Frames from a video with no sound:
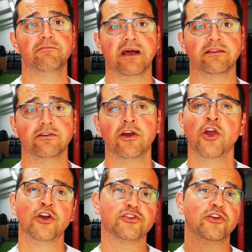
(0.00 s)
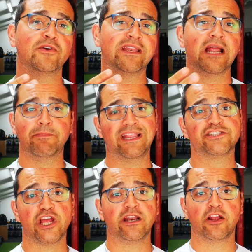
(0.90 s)
button so you can help the
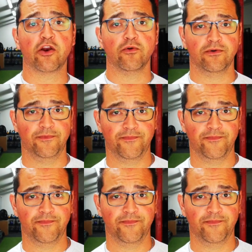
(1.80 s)
channel grow.